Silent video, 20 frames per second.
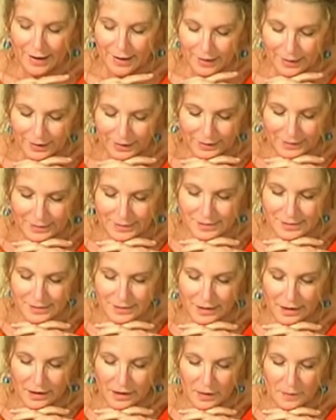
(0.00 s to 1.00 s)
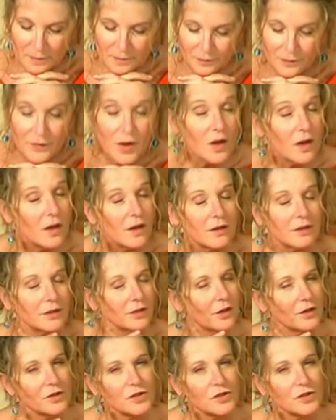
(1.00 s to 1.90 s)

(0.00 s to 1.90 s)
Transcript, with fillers: and um, you know,